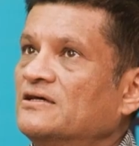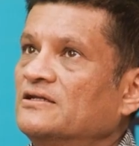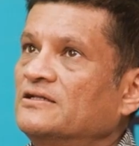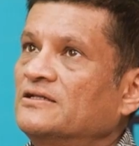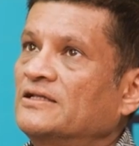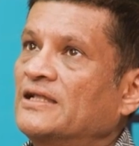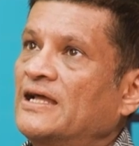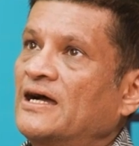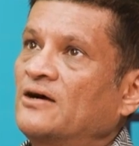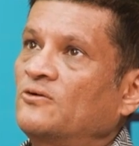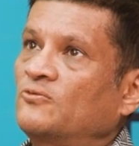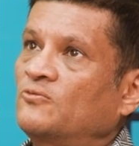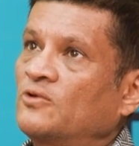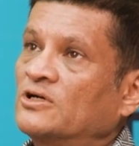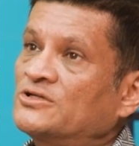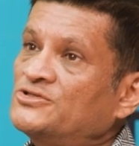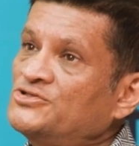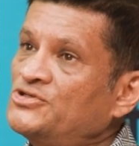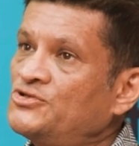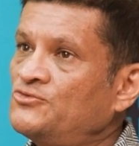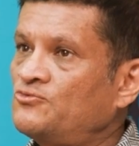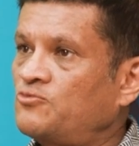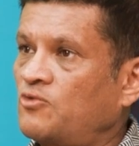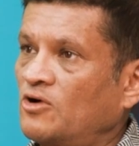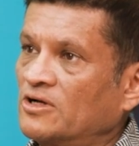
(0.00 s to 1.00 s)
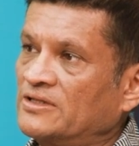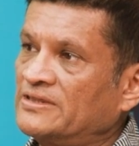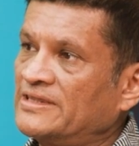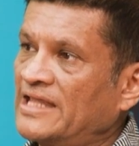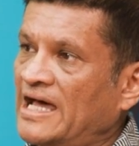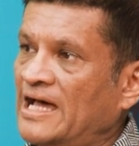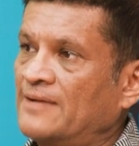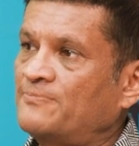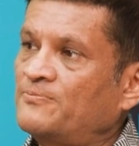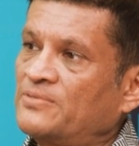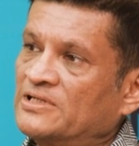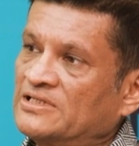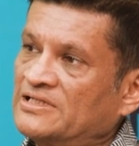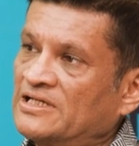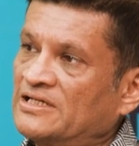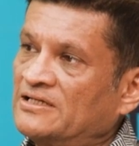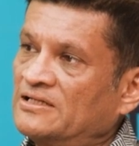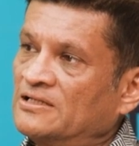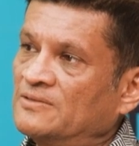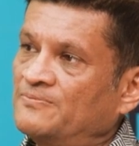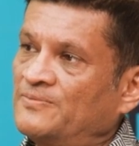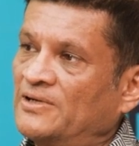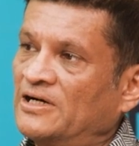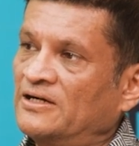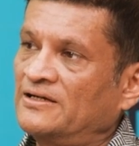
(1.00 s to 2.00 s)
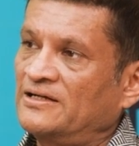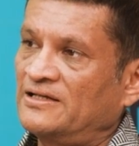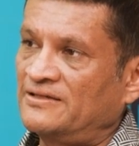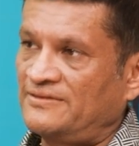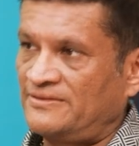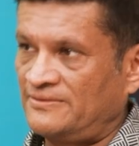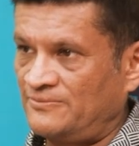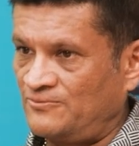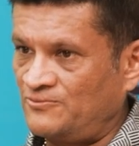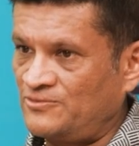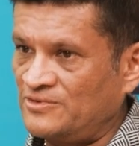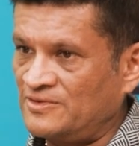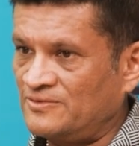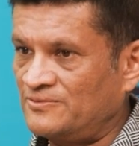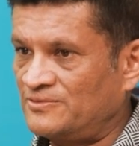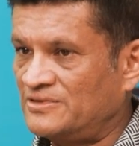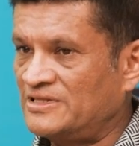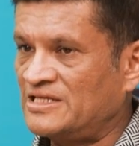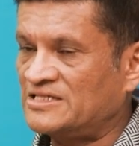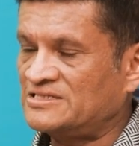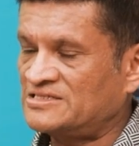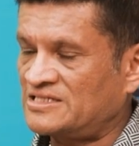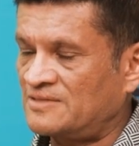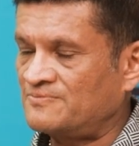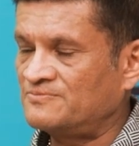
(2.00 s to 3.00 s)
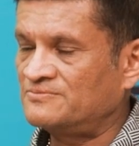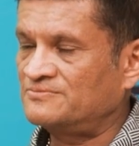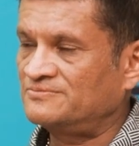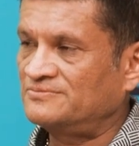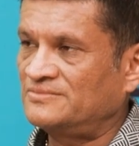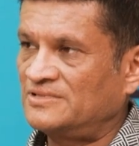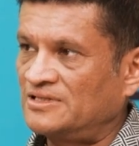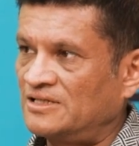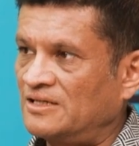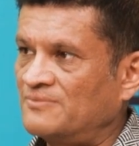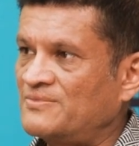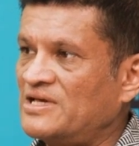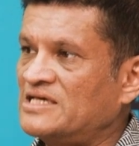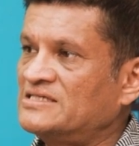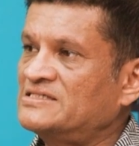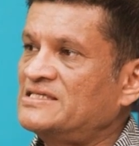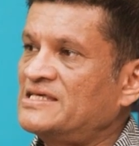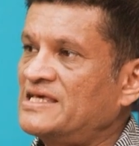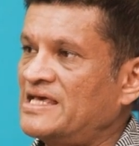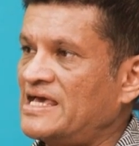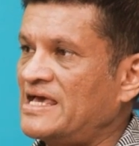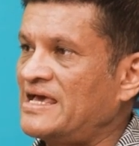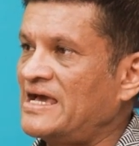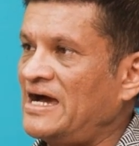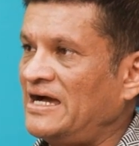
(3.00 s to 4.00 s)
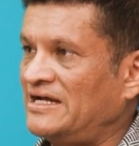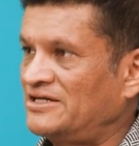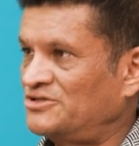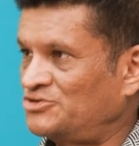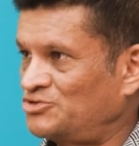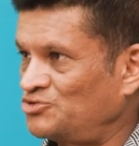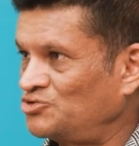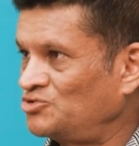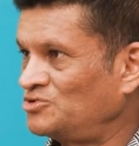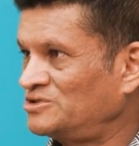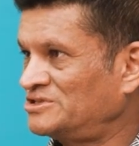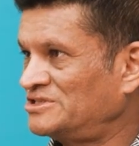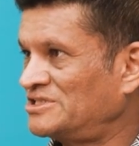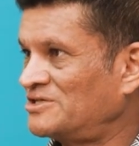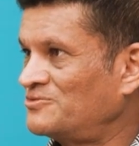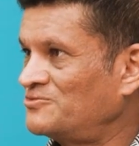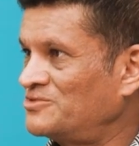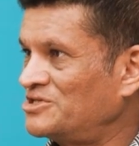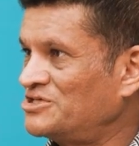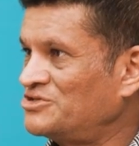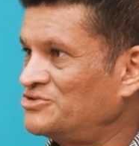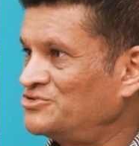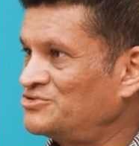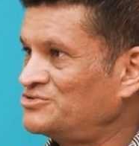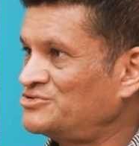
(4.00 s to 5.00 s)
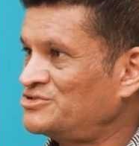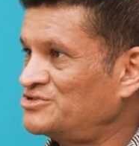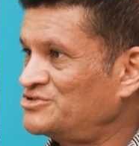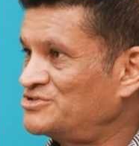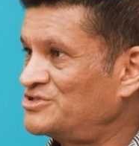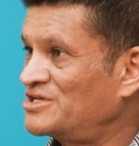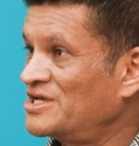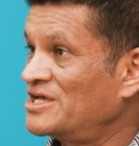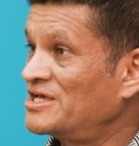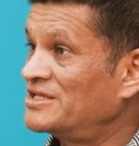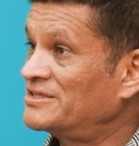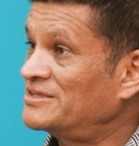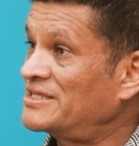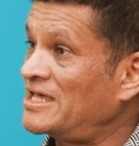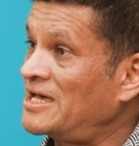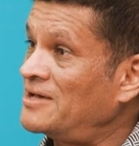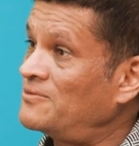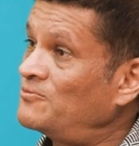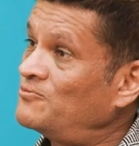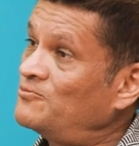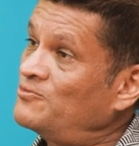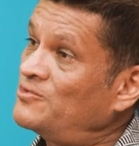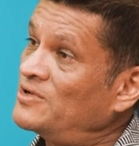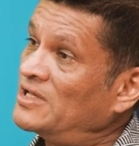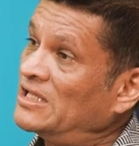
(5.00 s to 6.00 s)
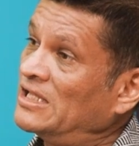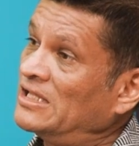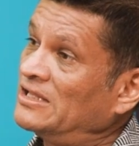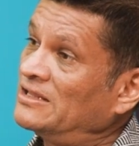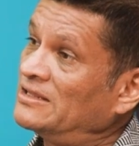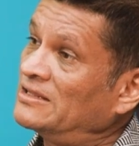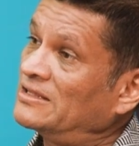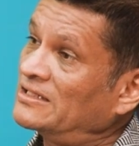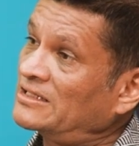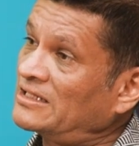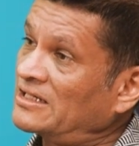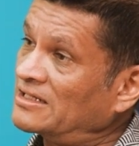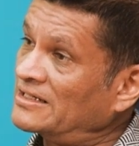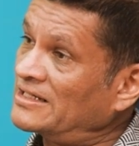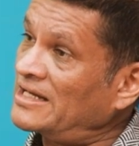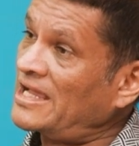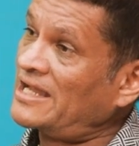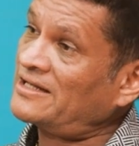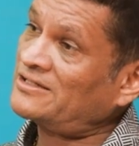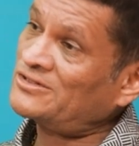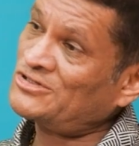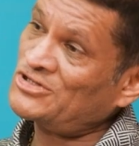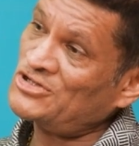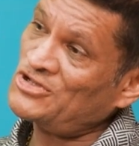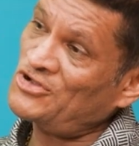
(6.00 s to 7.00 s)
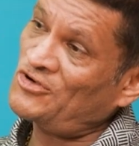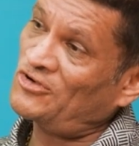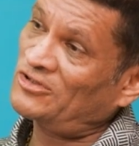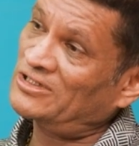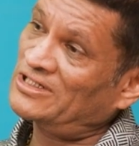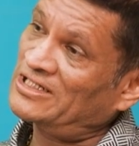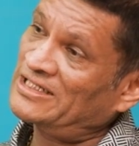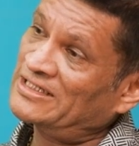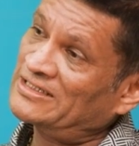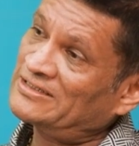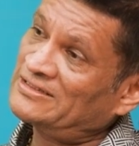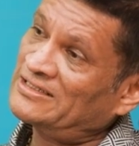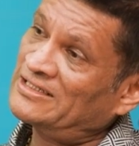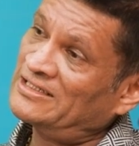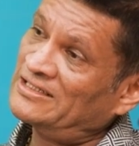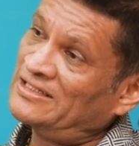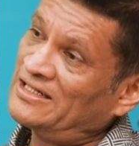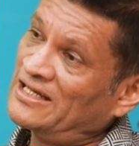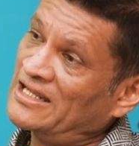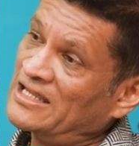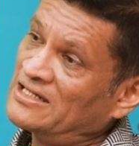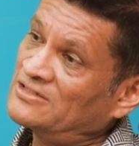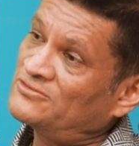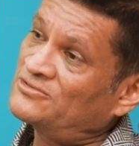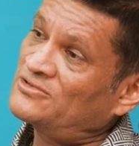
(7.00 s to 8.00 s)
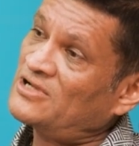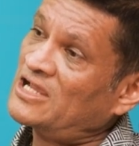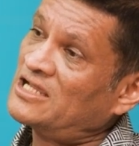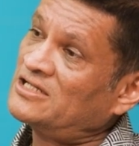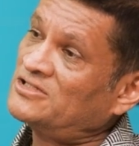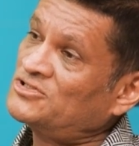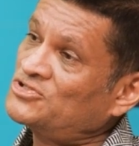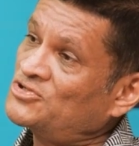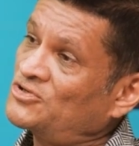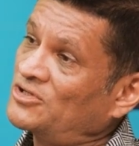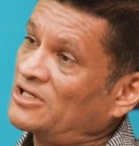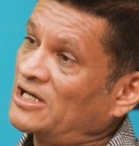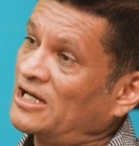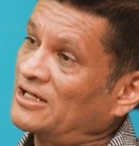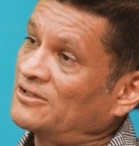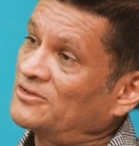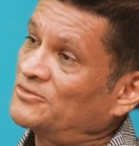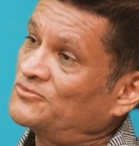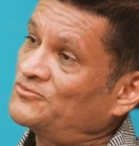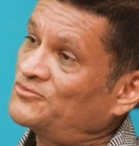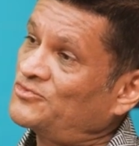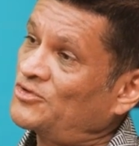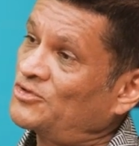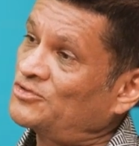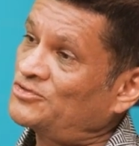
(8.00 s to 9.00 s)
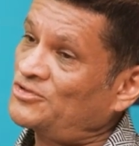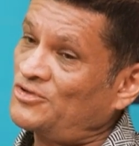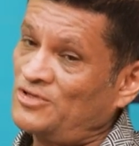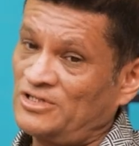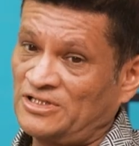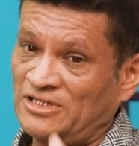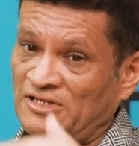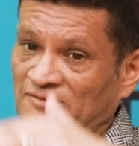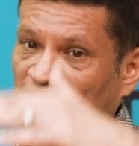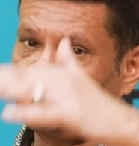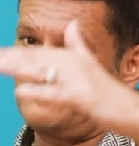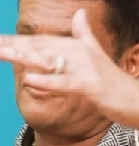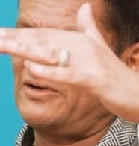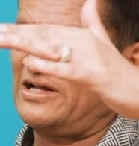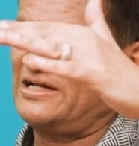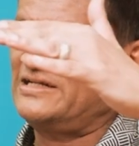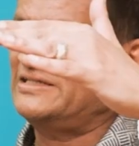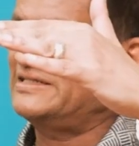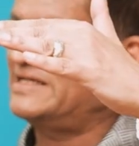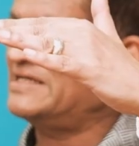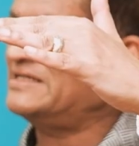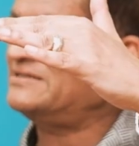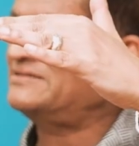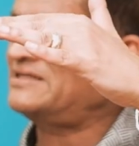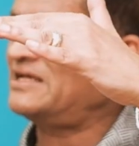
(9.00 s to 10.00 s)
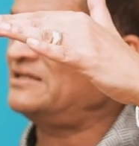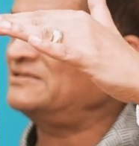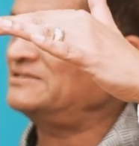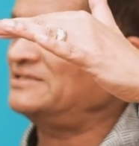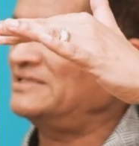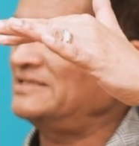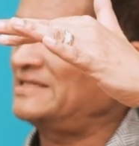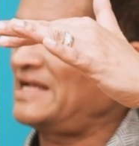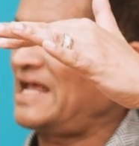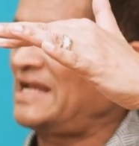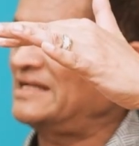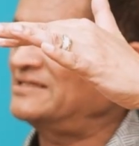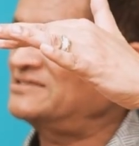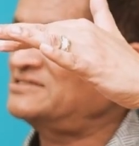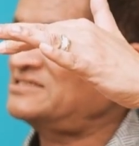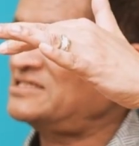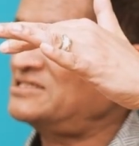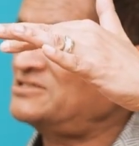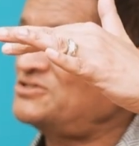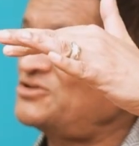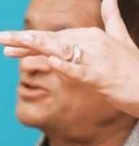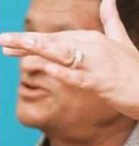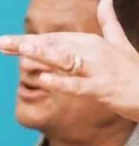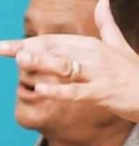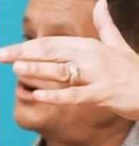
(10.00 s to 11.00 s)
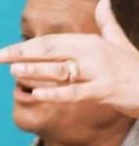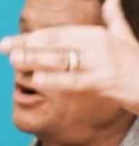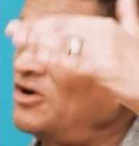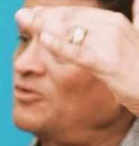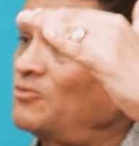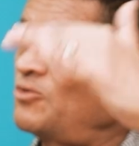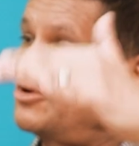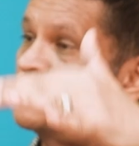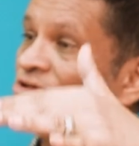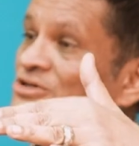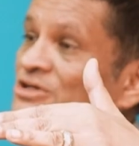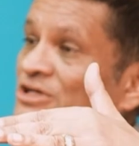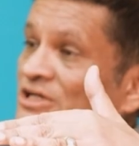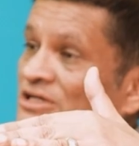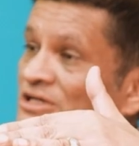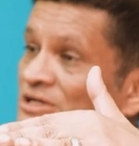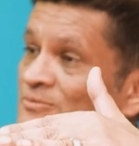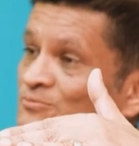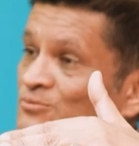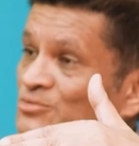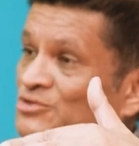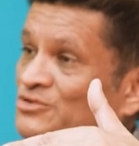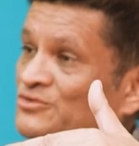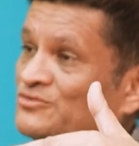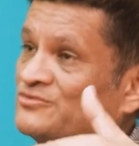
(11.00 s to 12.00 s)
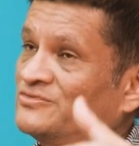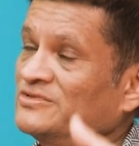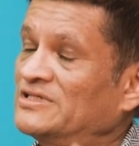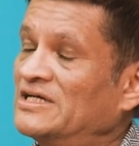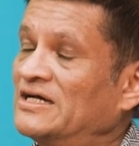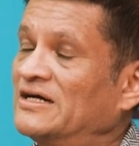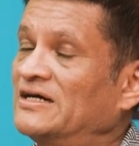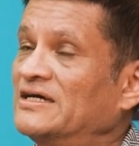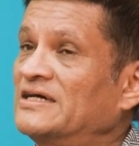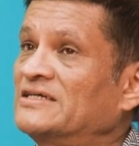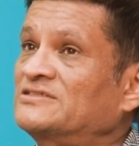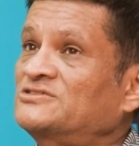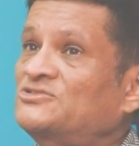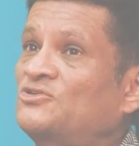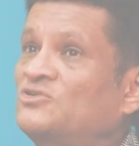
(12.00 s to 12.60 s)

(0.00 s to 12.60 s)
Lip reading: now once you've won that particular part, and there's some amazing AI tools that we use that will connect to your LinkedIn and rate your current photo and give a very detailed analysis of what you can improve. It's